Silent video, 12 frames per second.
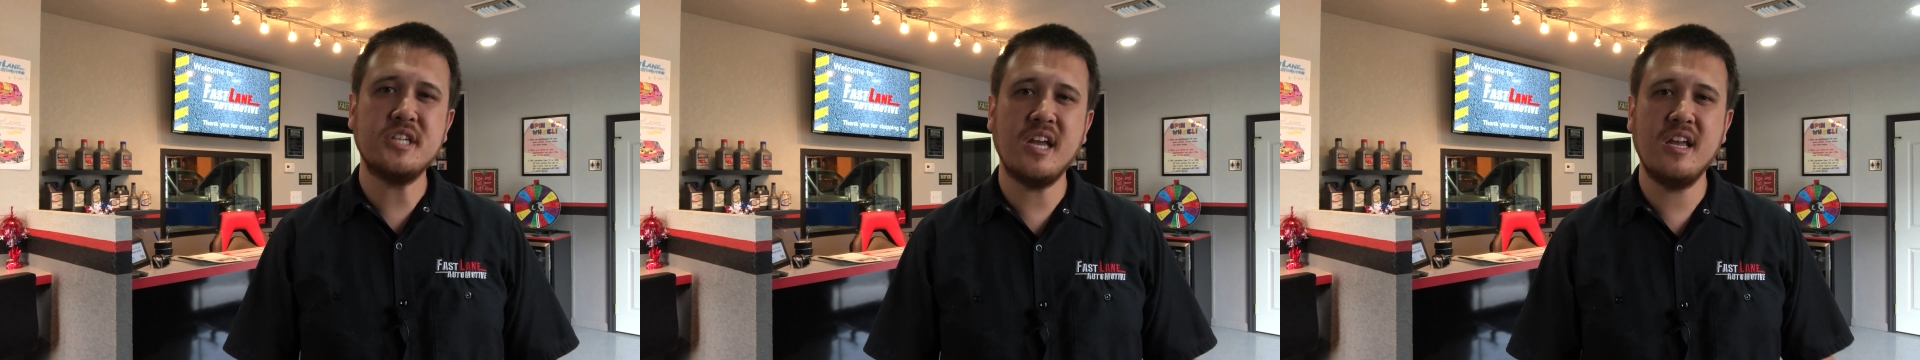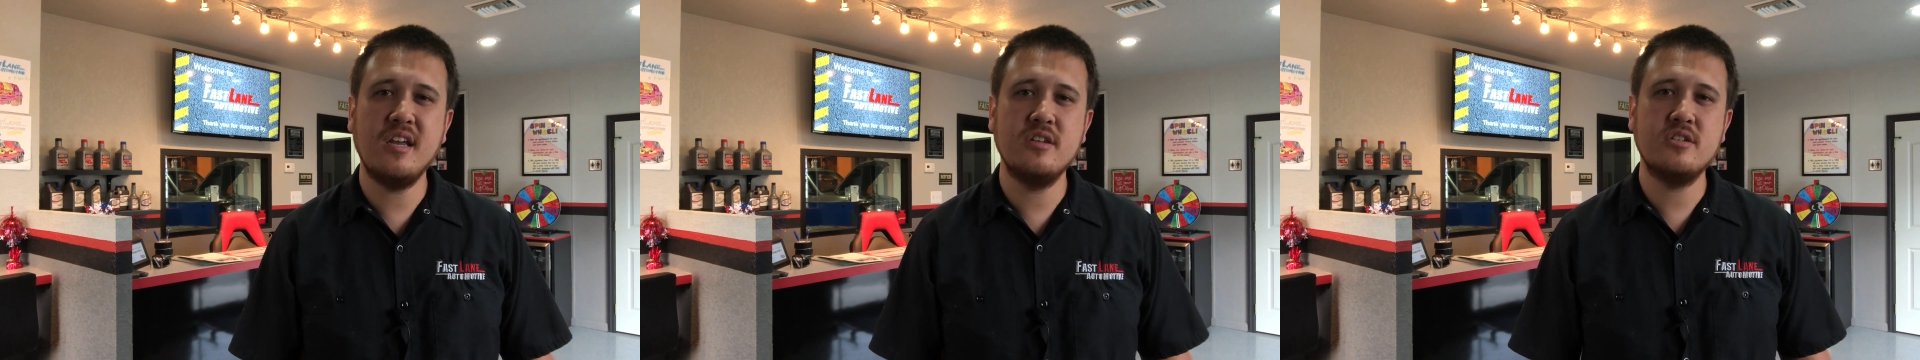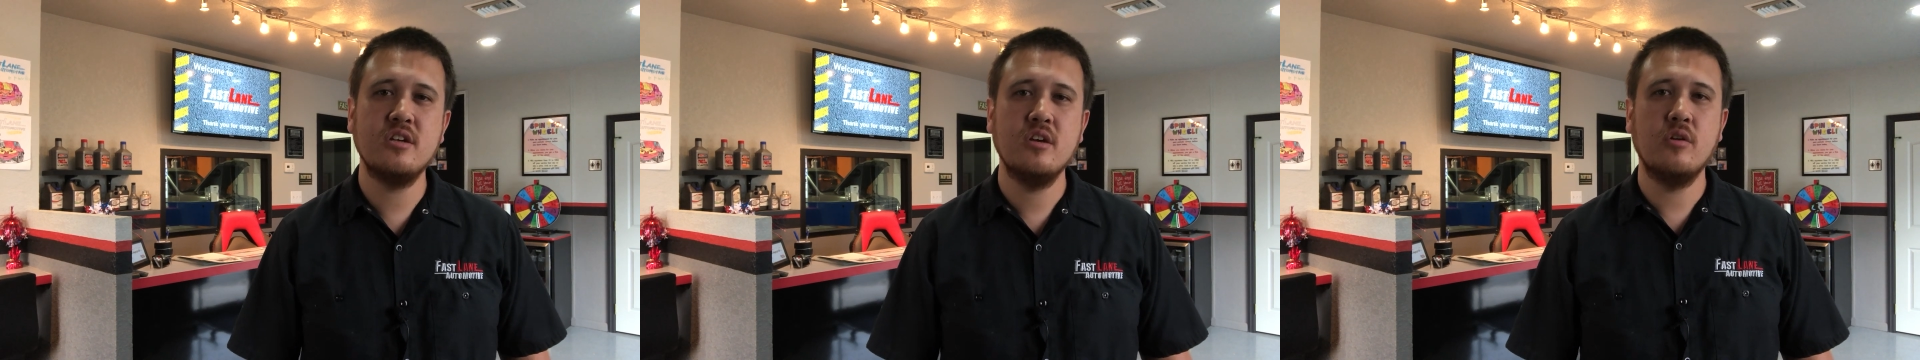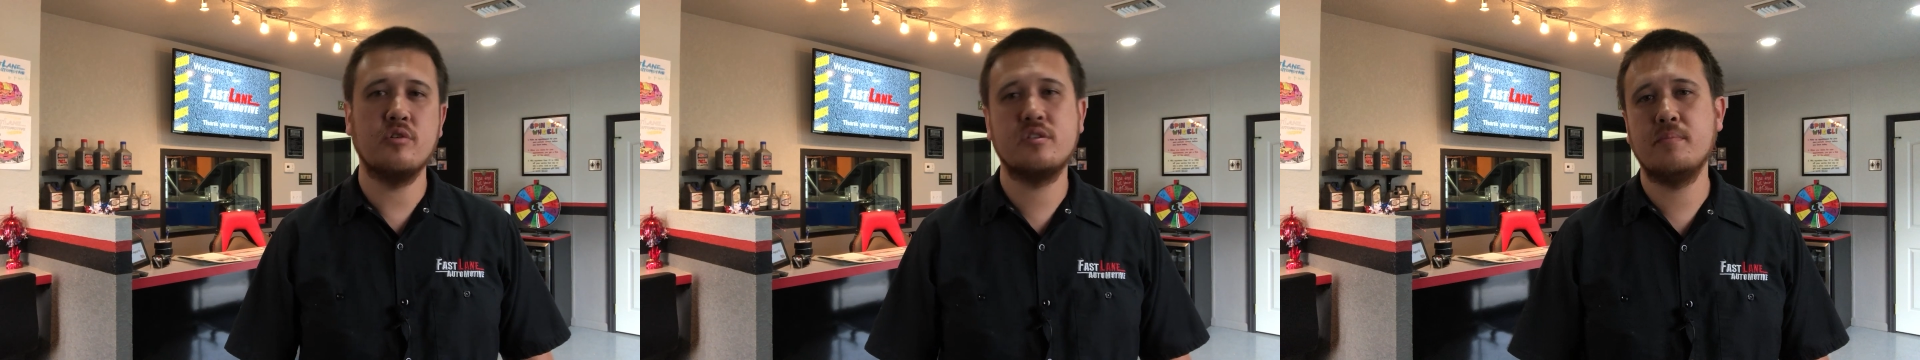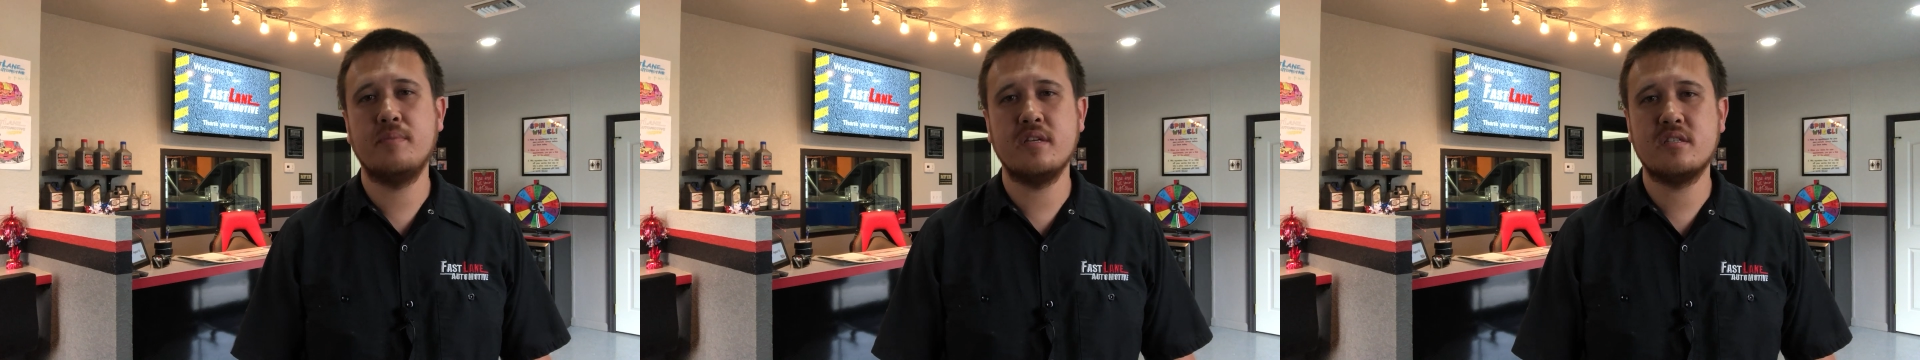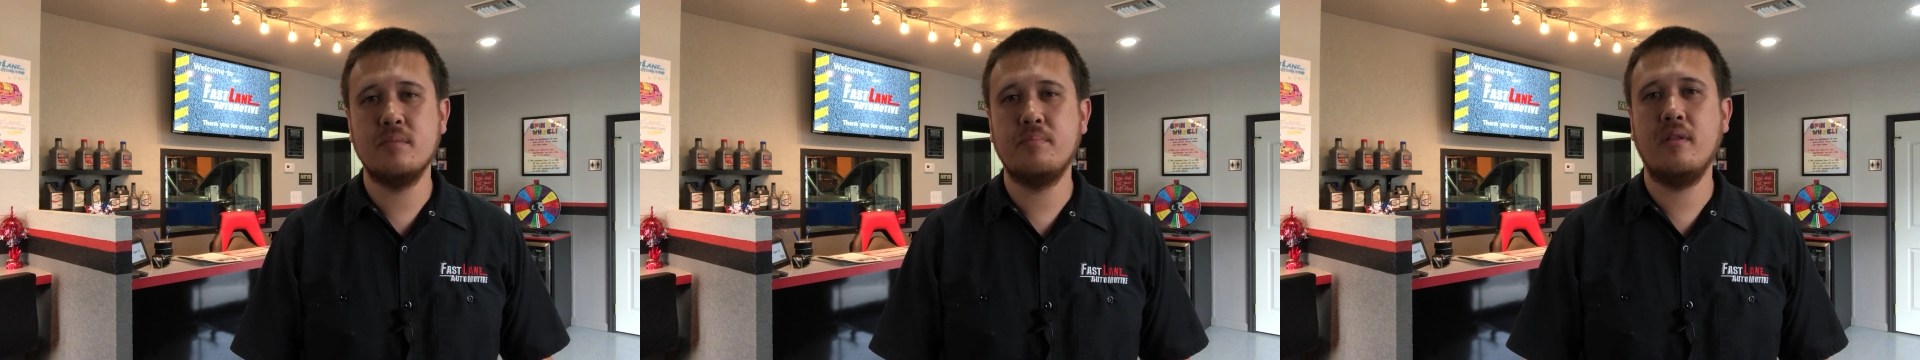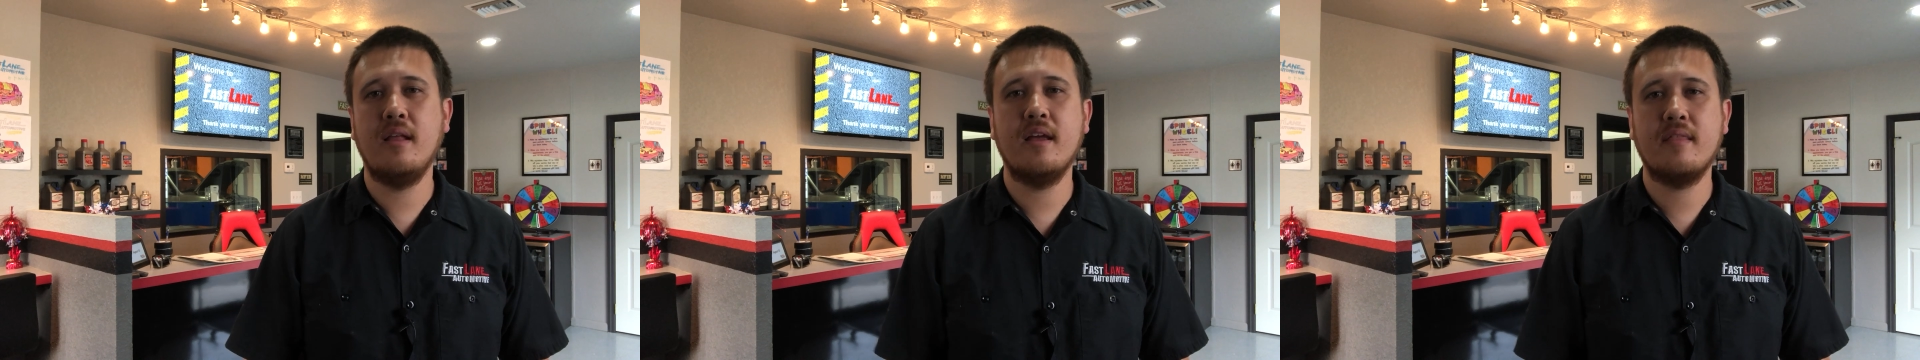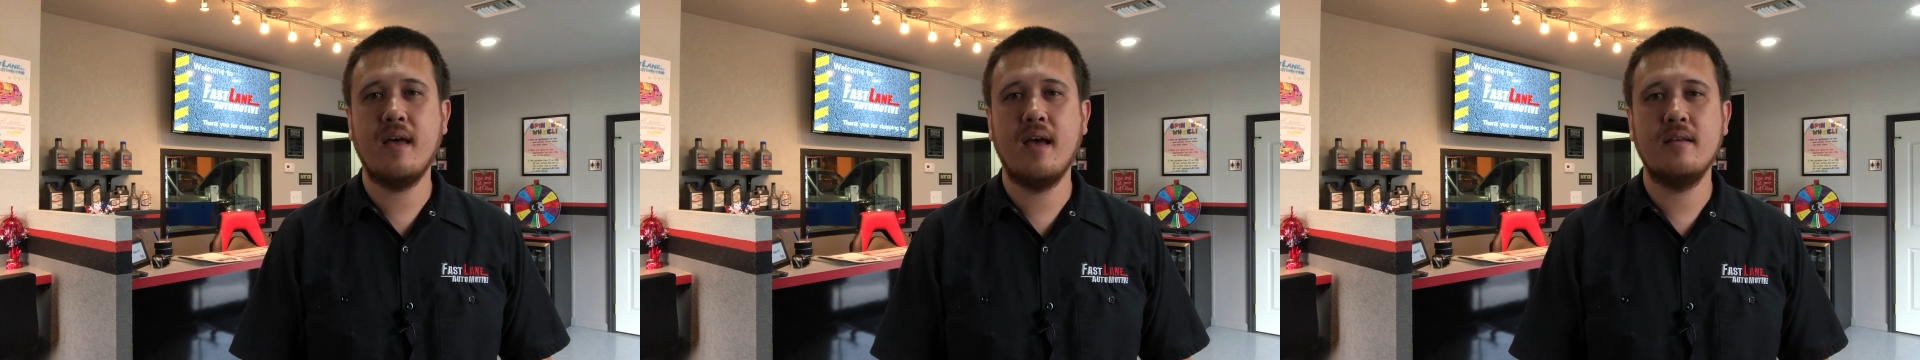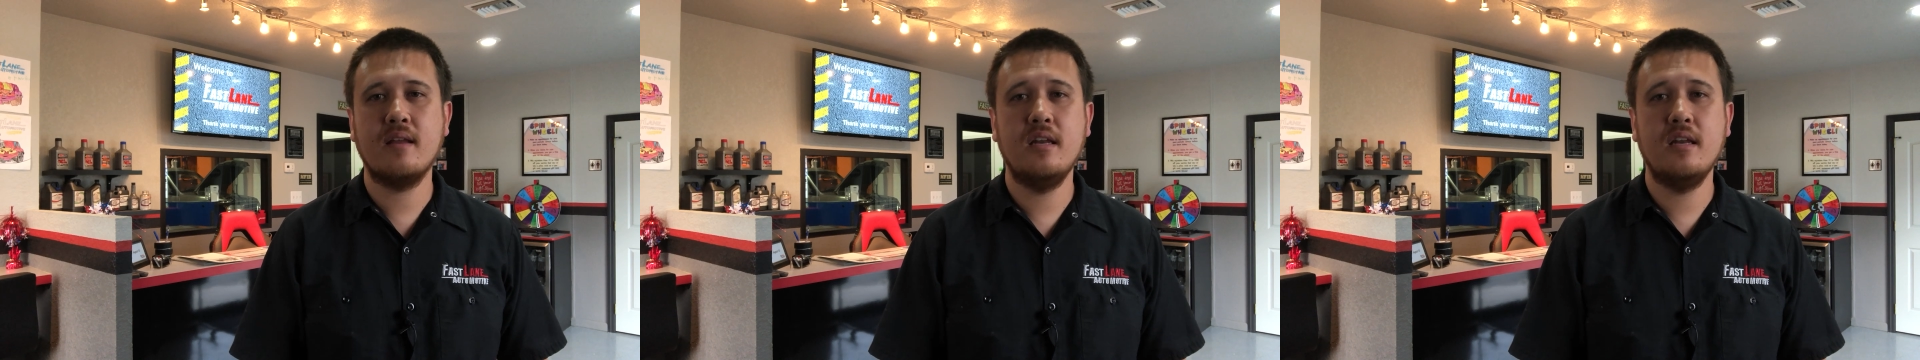change or something simple like that,